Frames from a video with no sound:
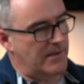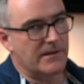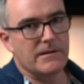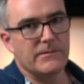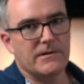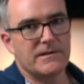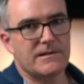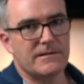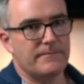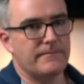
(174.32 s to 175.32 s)
another
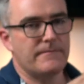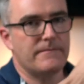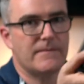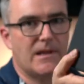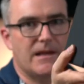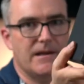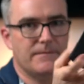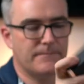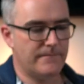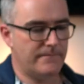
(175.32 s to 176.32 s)
box here
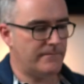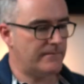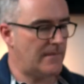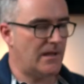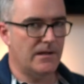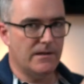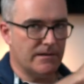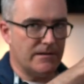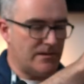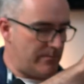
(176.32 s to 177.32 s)

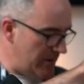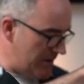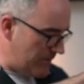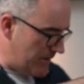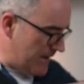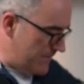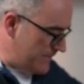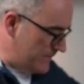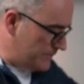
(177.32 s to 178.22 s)
let's just put this one down.